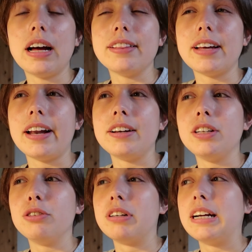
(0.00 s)
and then
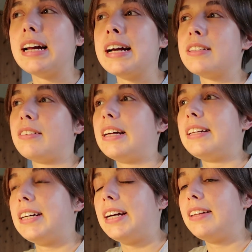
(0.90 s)
you realize on that
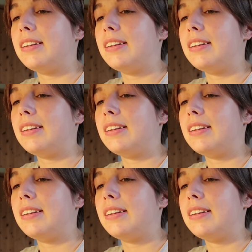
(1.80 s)
day